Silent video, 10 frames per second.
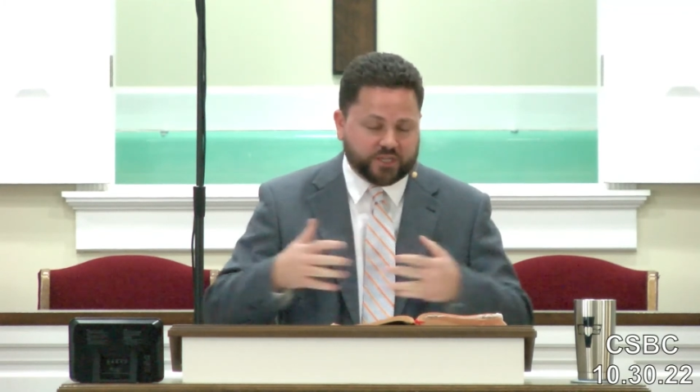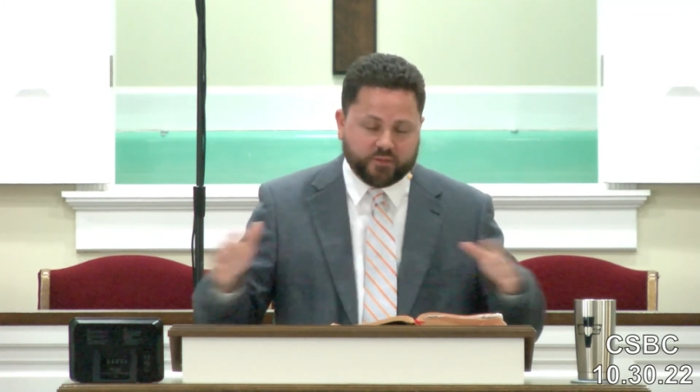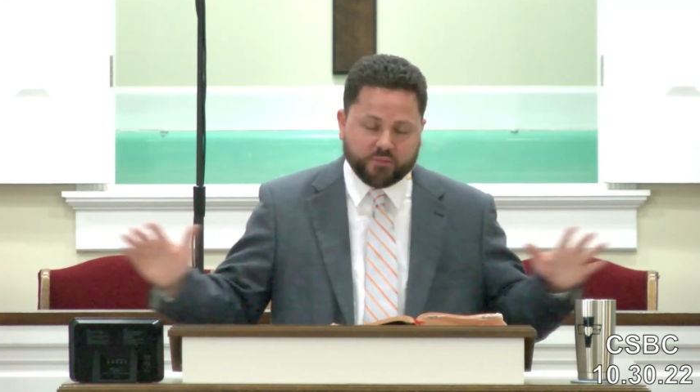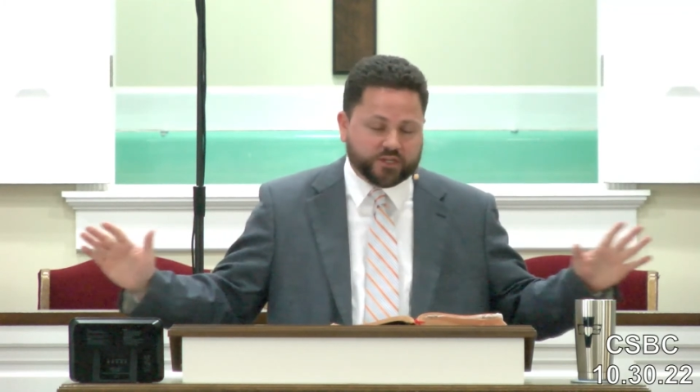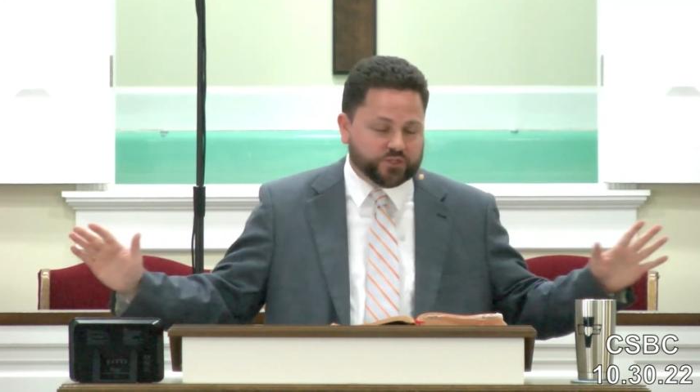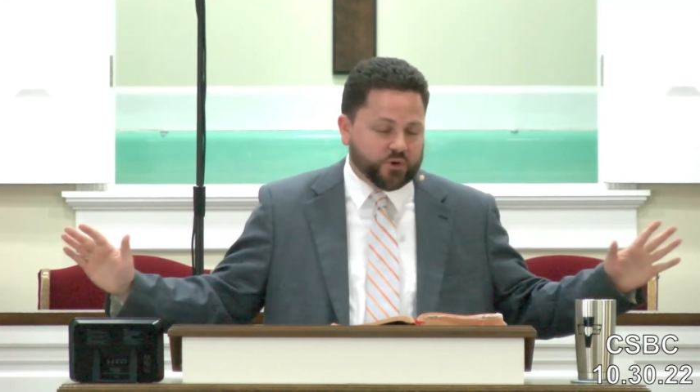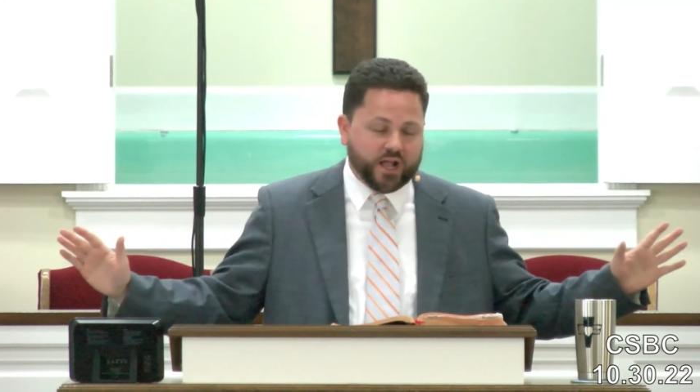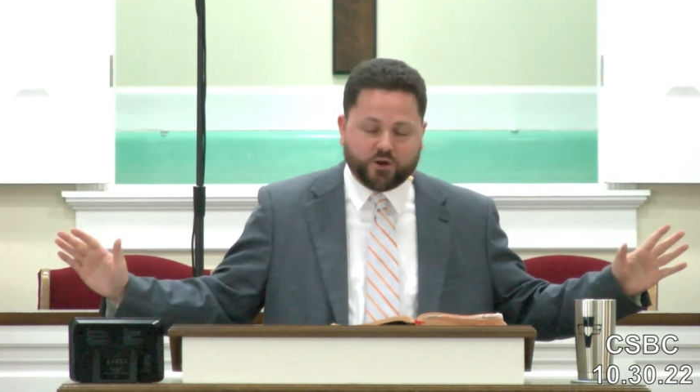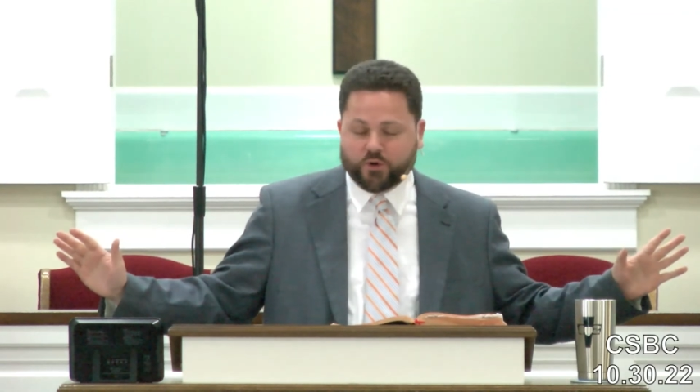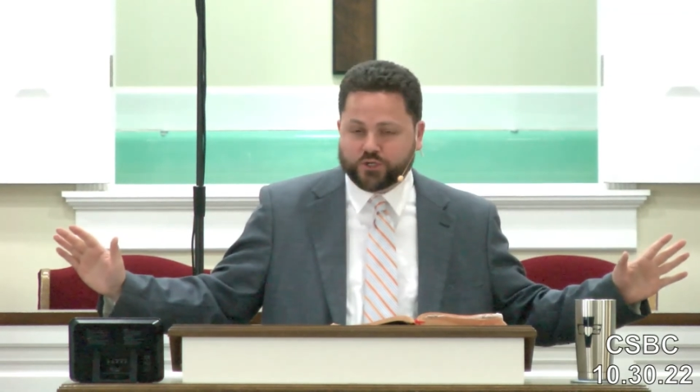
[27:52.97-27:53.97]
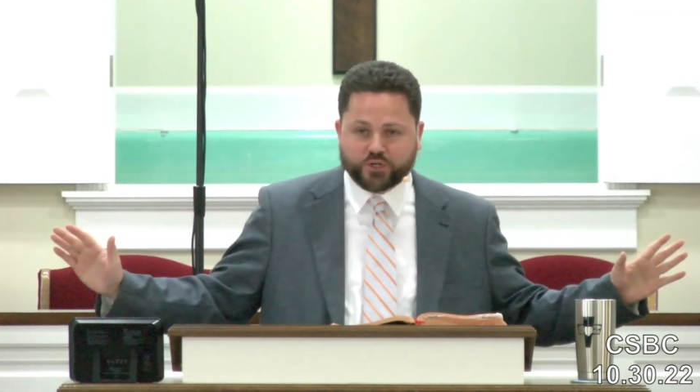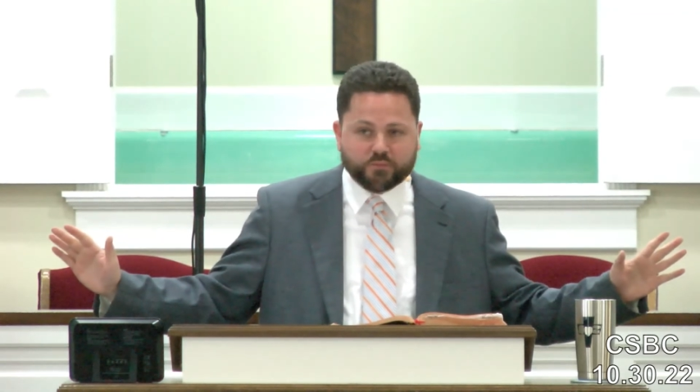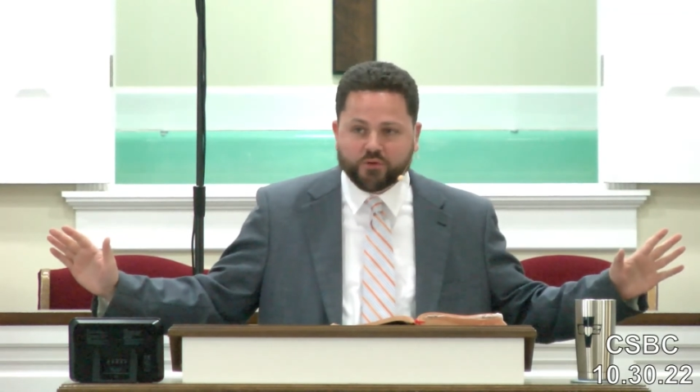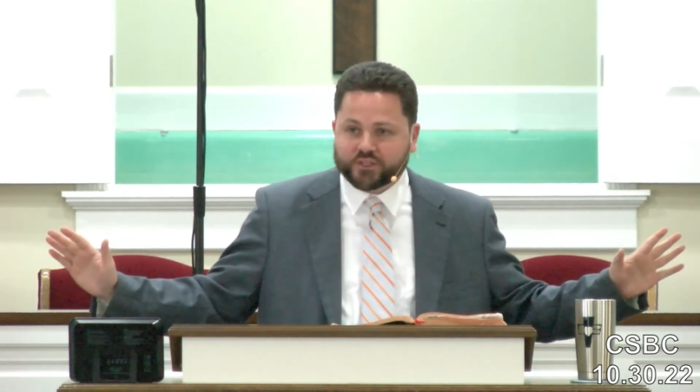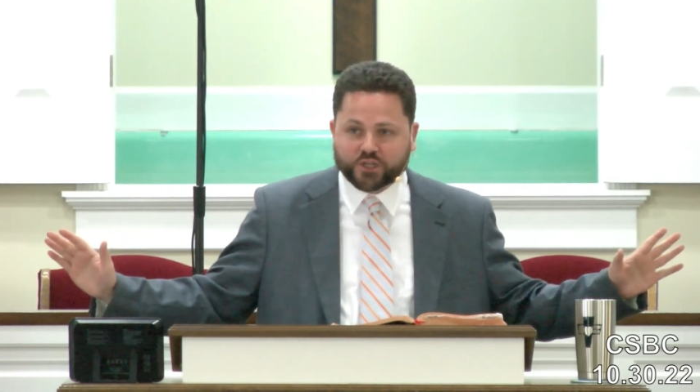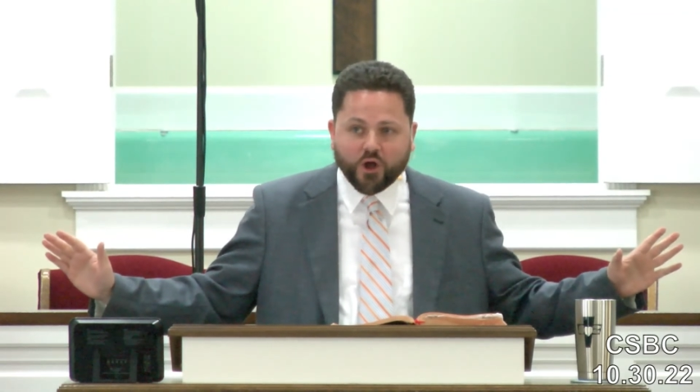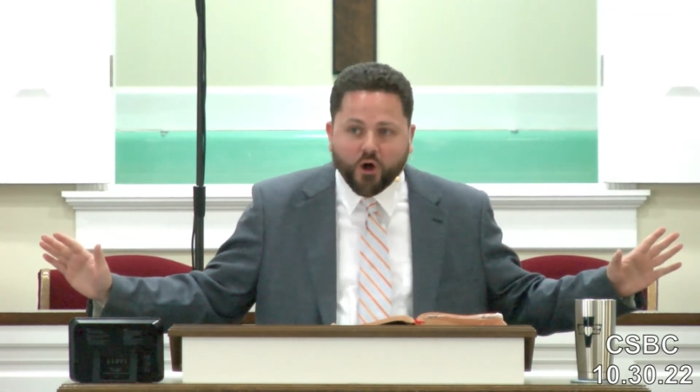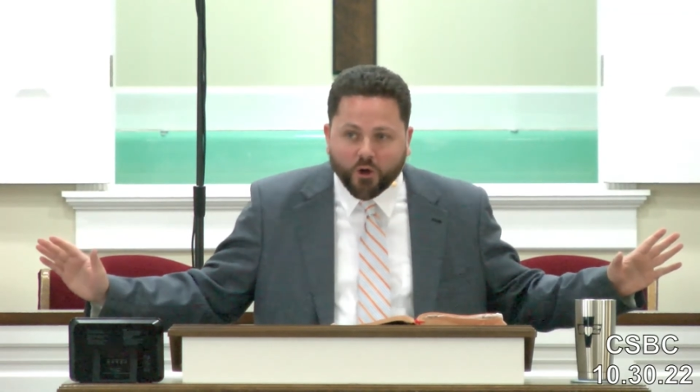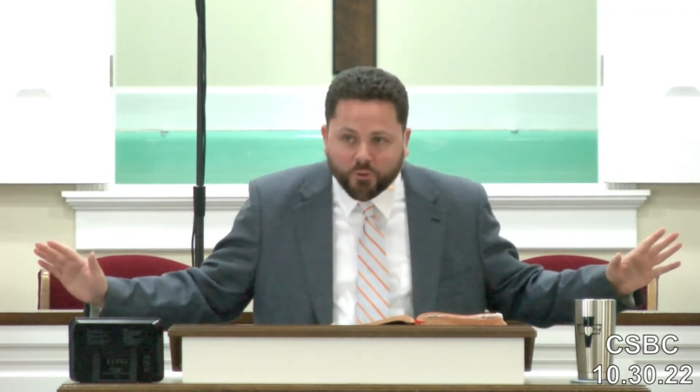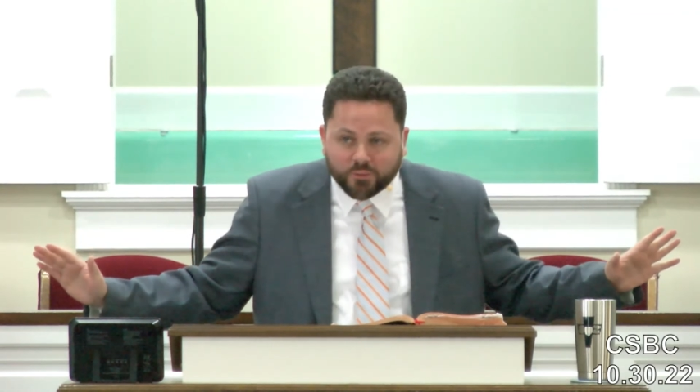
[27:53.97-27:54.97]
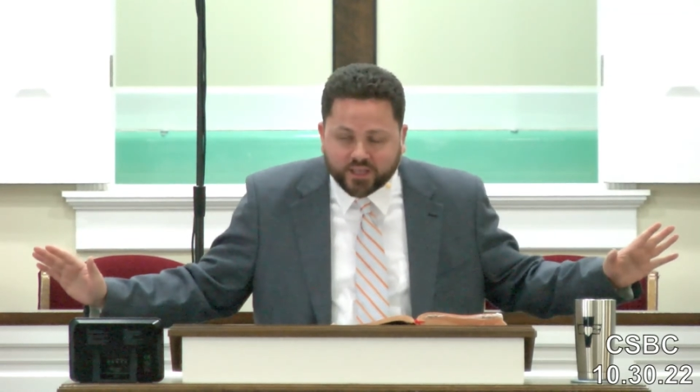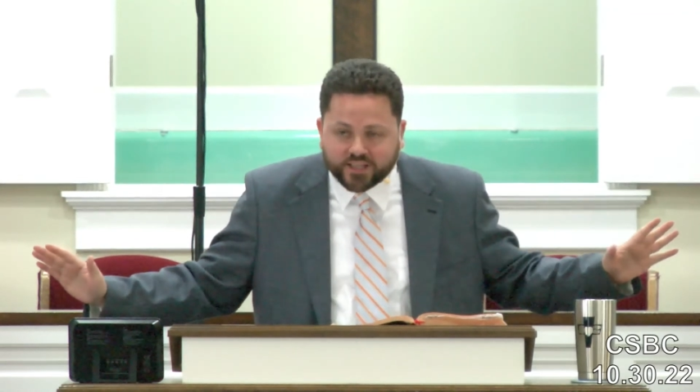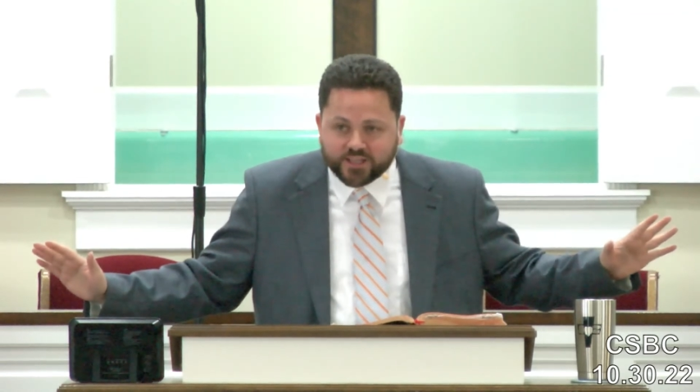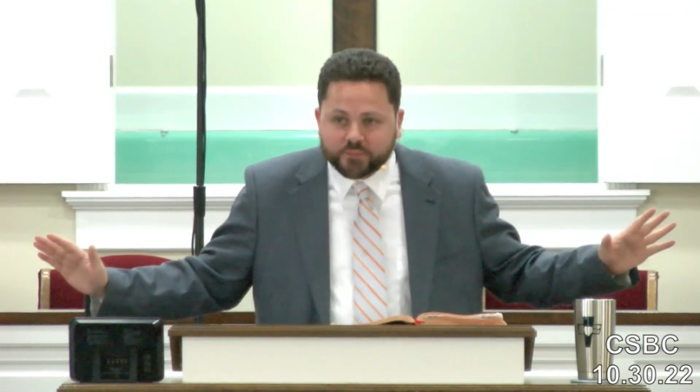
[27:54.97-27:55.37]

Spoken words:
some of them because they're not Christian movies at all.